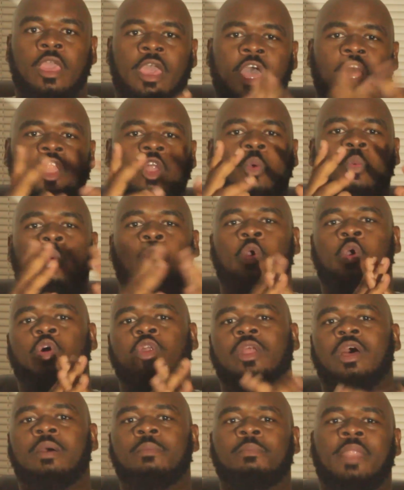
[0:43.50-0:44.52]
Hello
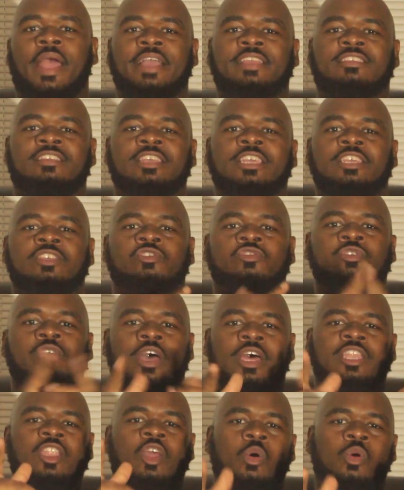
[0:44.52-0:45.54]
world, I'm Black Caesar.
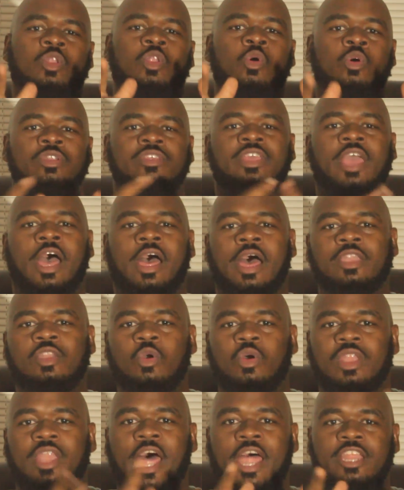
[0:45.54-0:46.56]
I know a lot
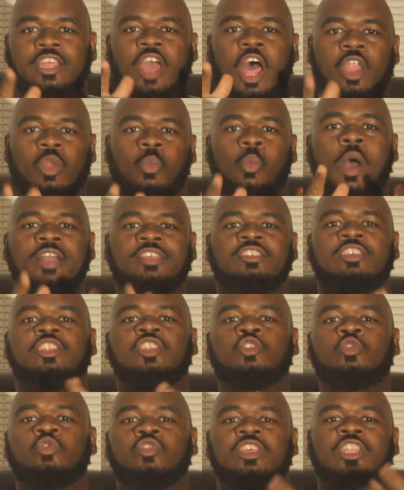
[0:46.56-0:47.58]
of y'all are watching
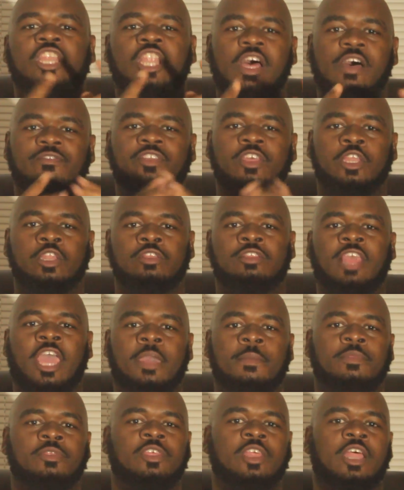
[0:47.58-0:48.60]
the news and love the
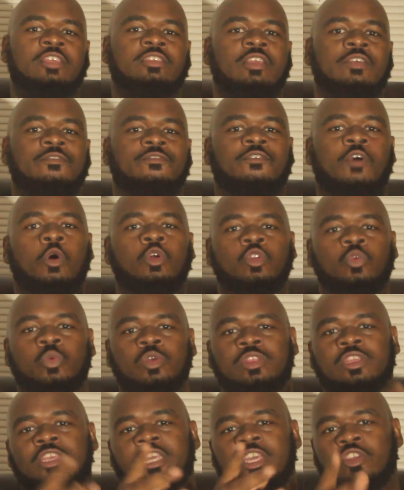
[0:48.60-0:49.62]
entertainment that is unfolding
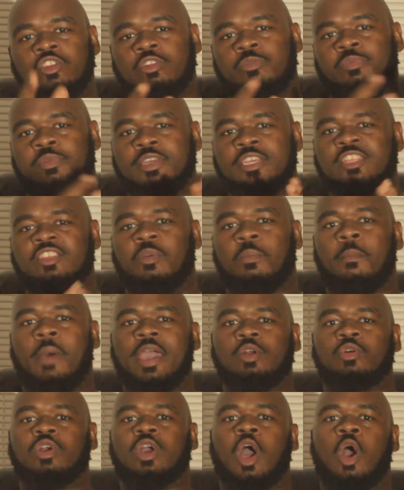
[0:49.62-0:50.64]
with the guilty pleas of
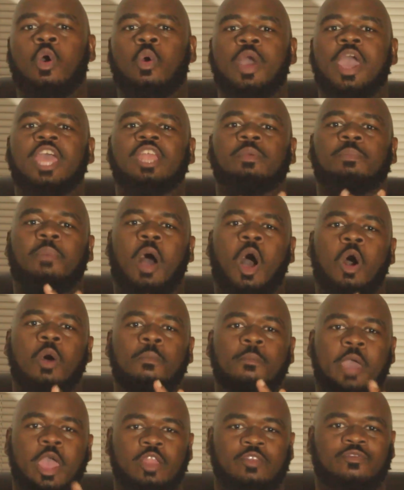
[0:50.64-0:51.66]
Michael Cohen and
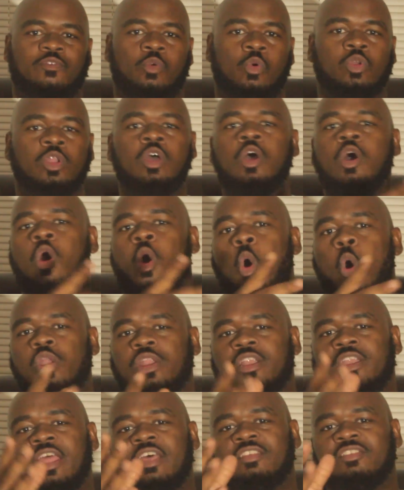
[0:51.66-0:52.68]
Paul Manafort, or
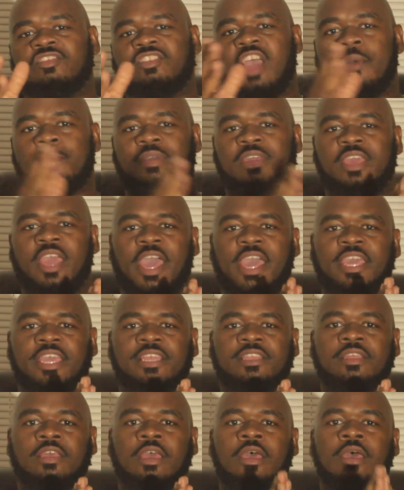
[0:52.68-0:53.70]
the death of John McCain.